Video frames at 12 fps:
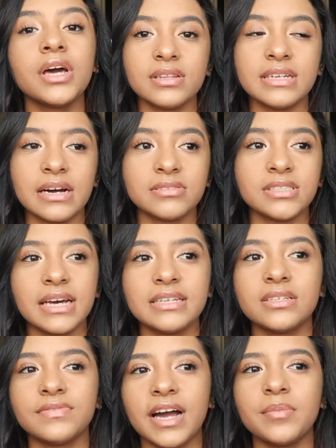The
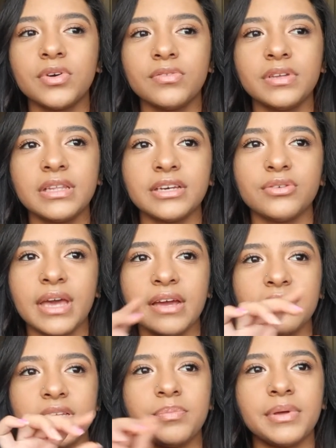downsides of iMovie, like you can't
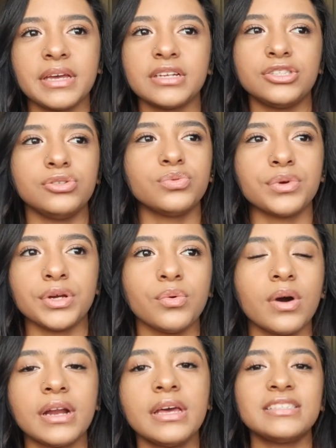really pick and choose where you want it.